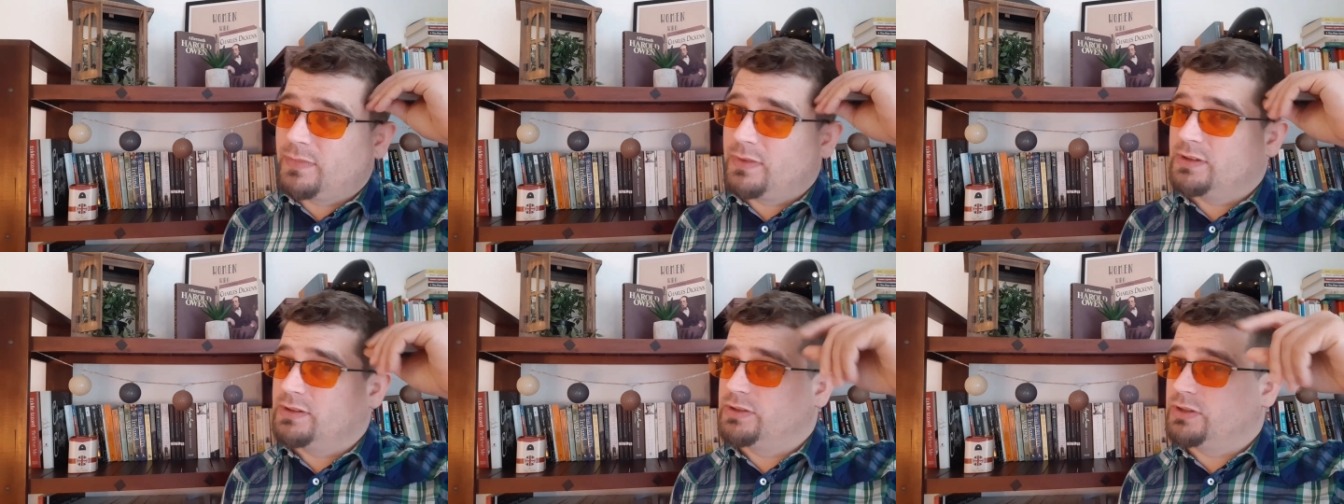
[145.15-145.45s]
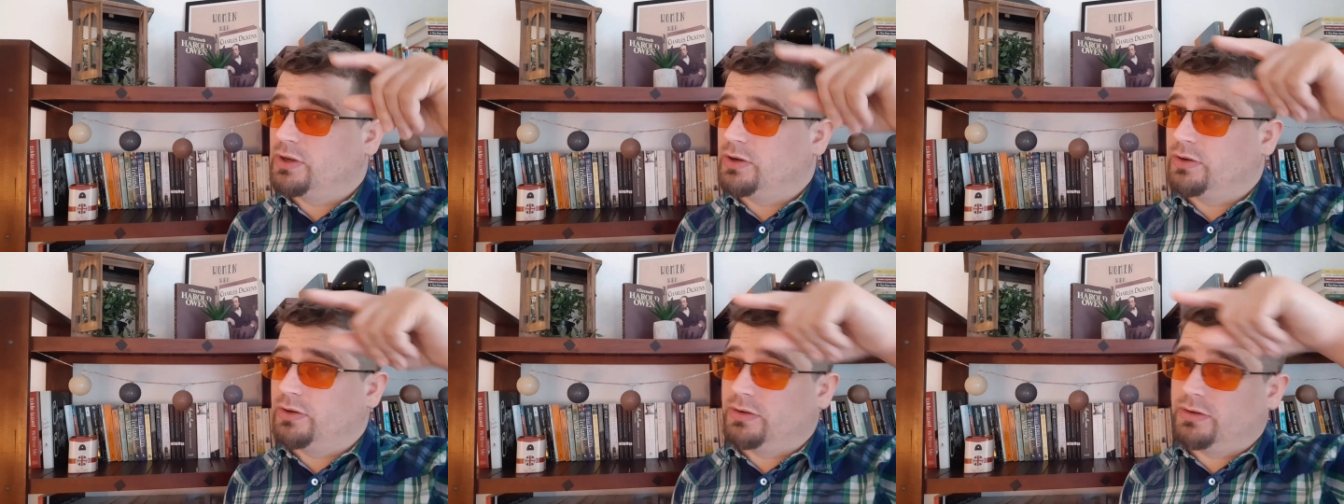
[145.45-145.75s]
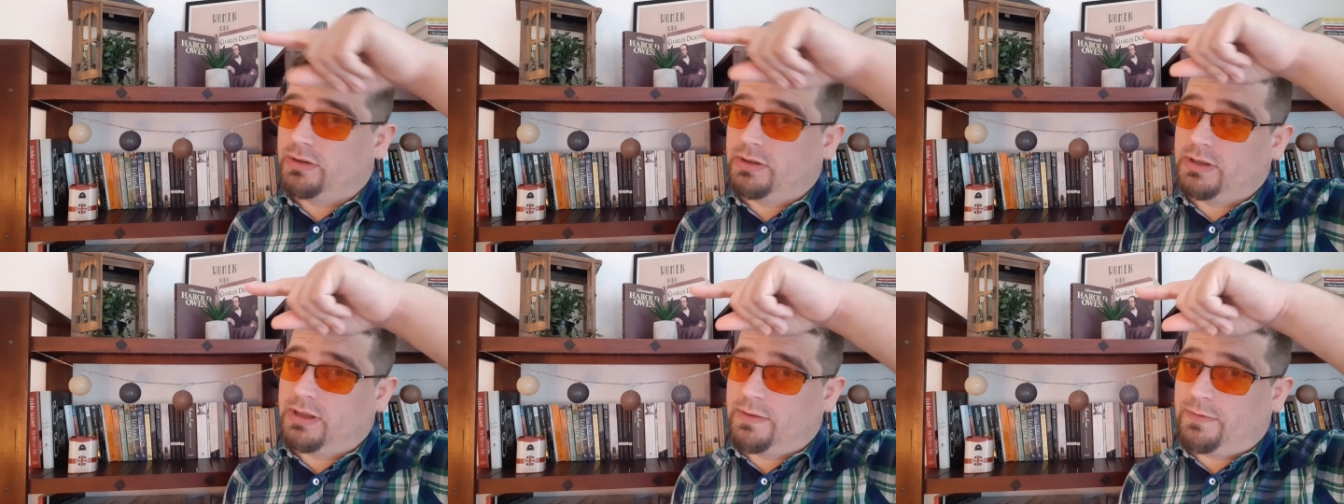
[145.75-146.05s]
so
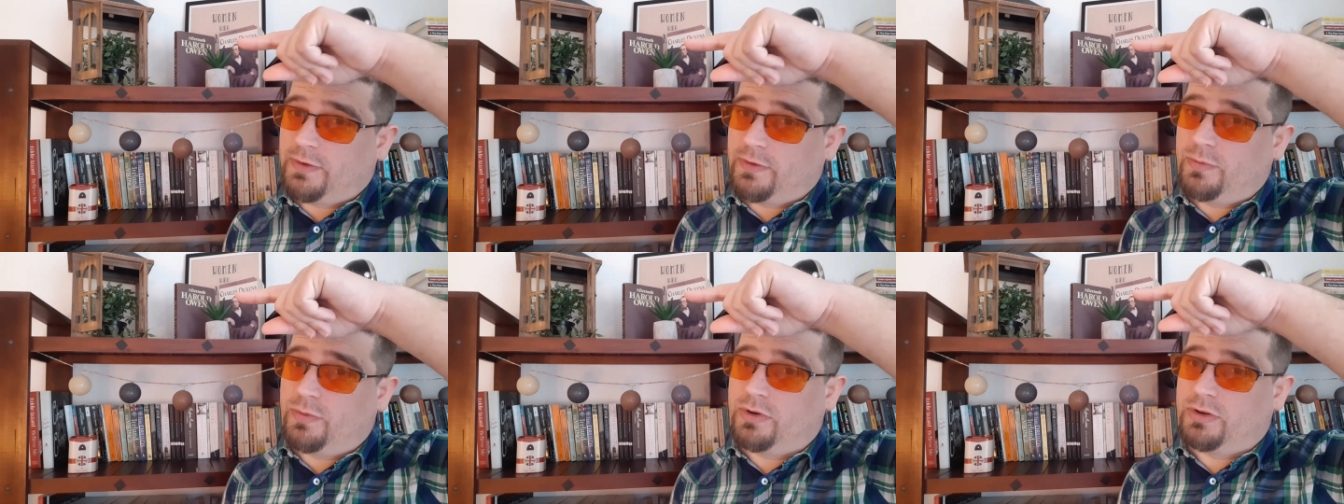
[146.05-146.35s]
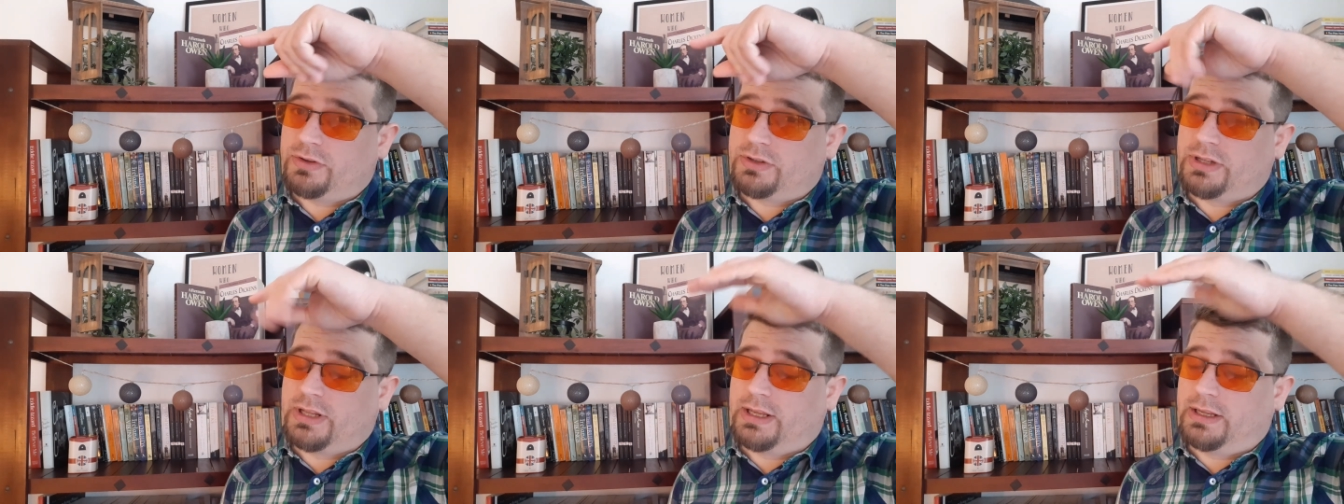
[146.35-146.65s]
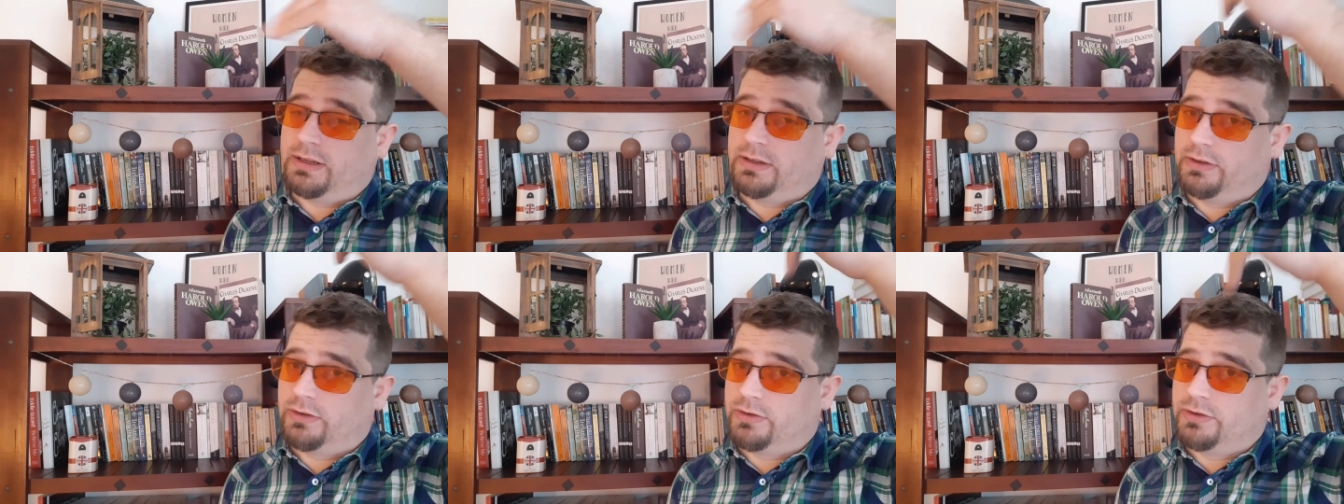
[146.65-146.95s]
if you watch
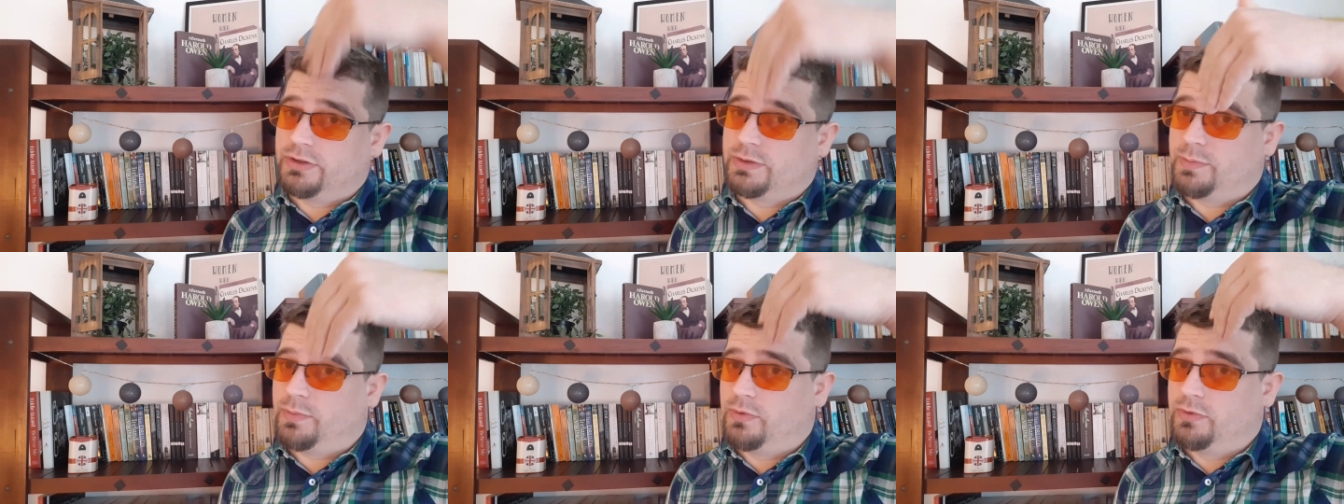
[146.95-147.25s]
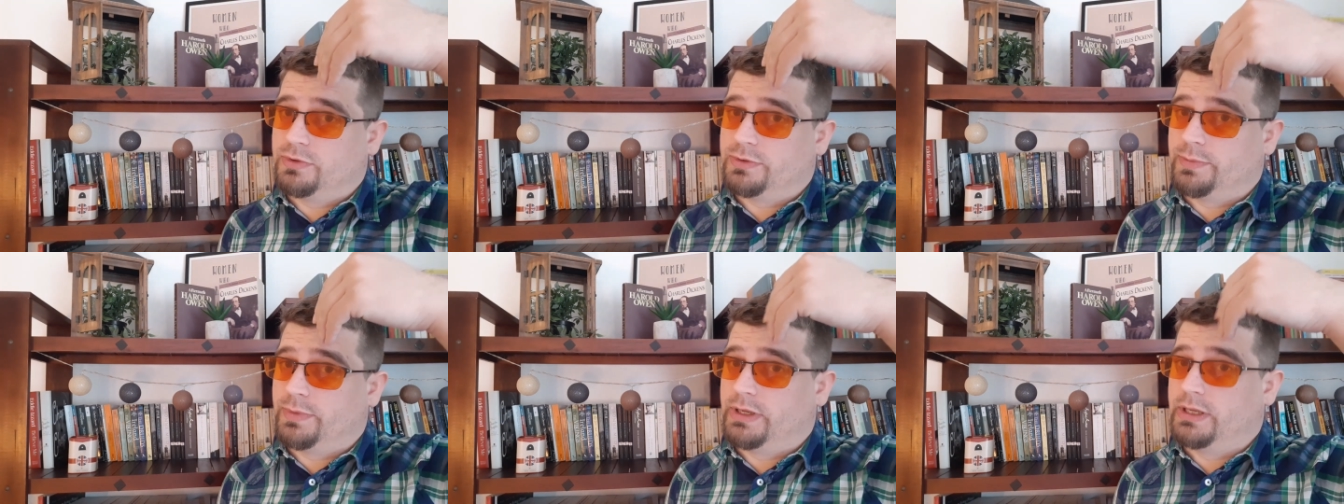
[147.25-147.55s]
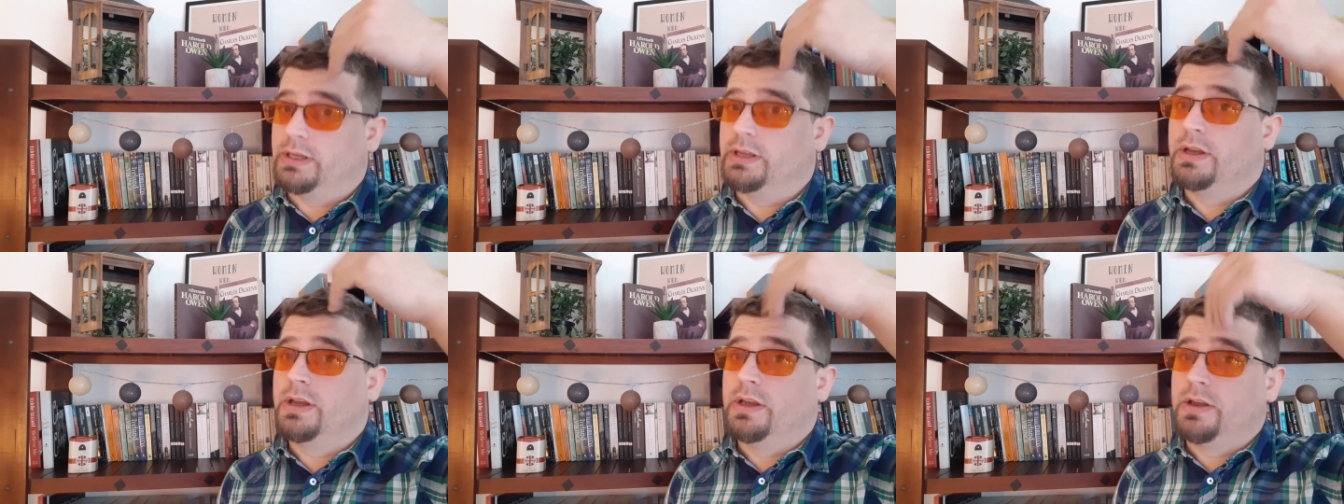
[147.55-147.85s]
that, you can just pause
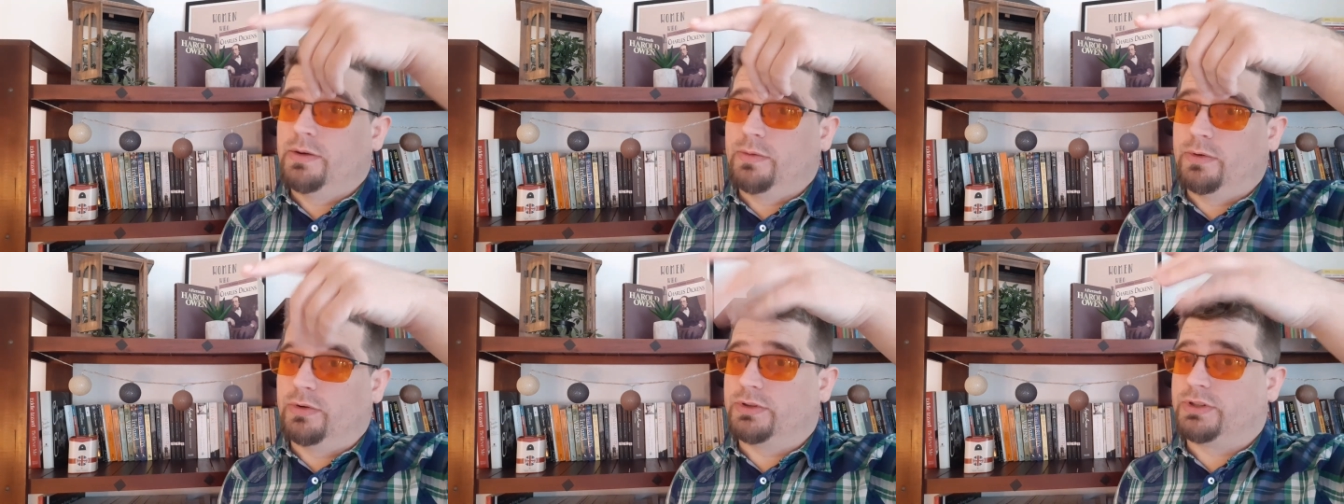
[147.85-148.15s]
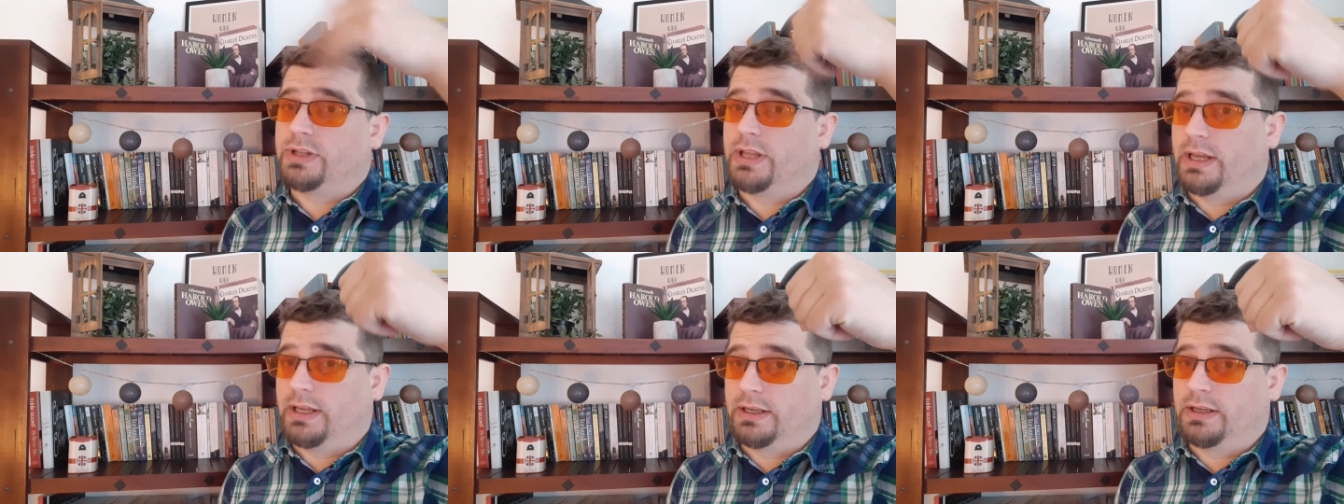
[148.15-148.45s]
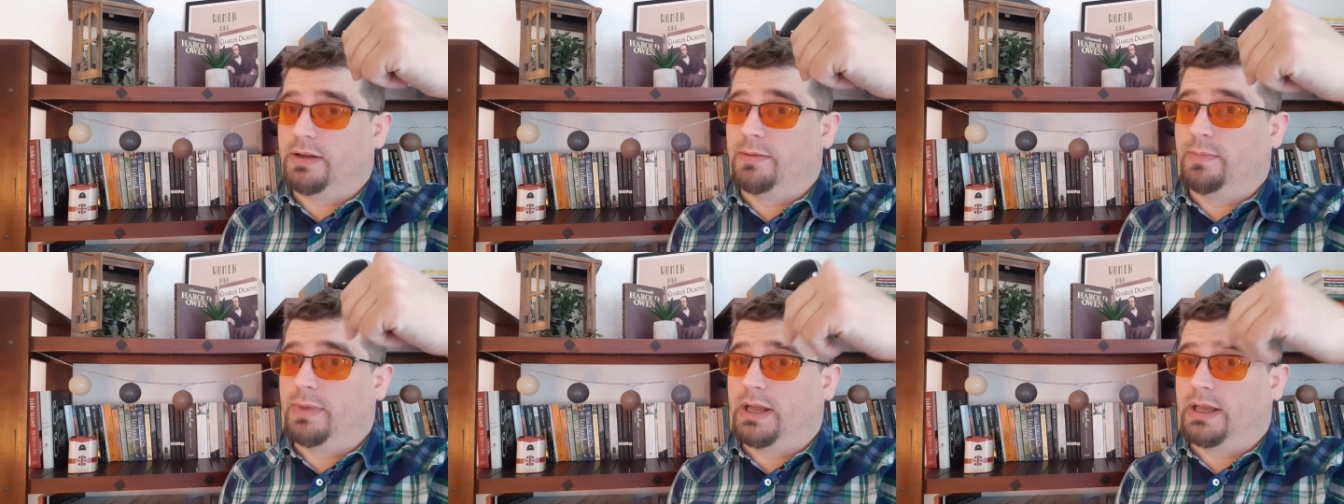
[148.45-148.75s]
me, watch that and
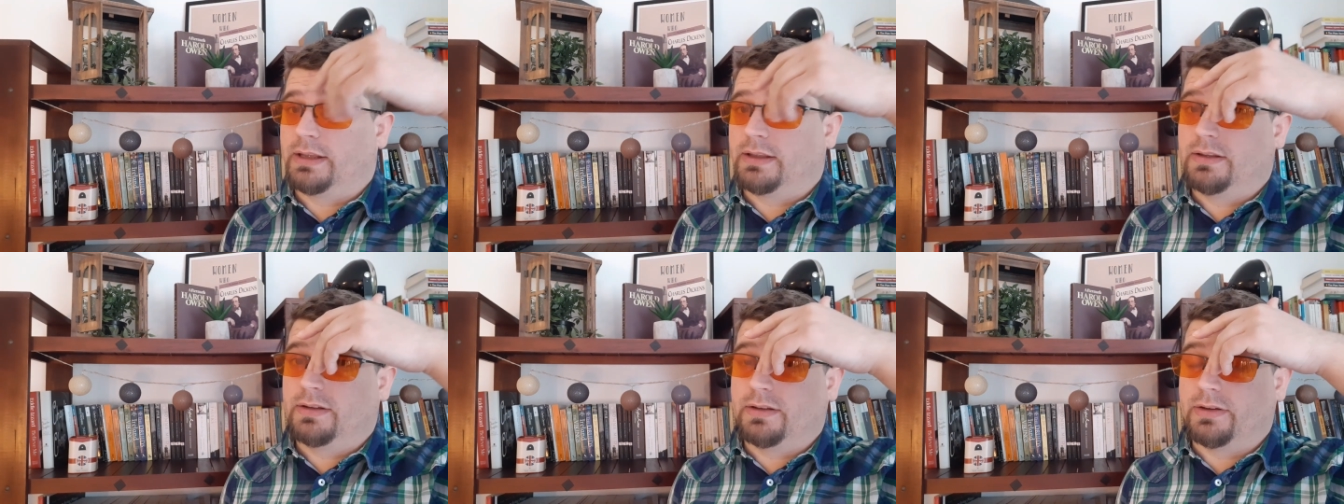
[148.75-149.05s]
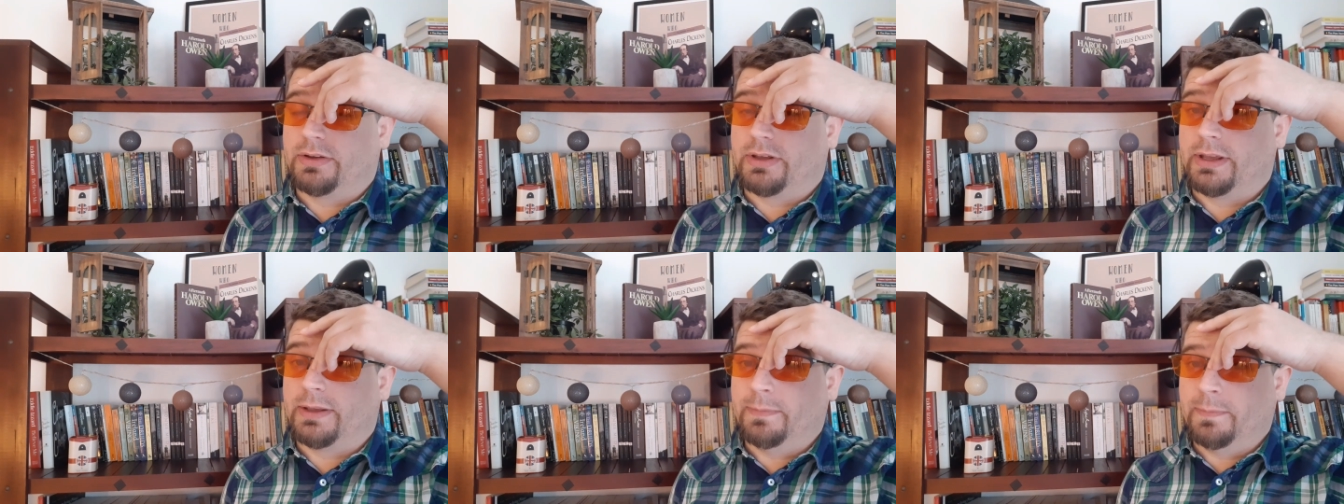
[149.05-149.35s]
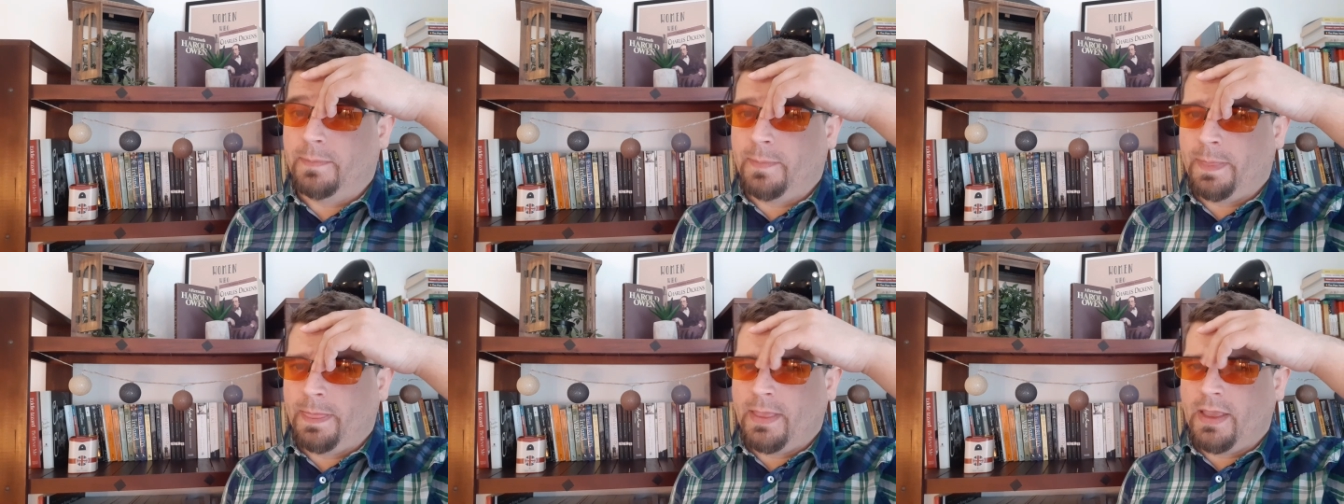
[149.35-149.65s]
come back, okay?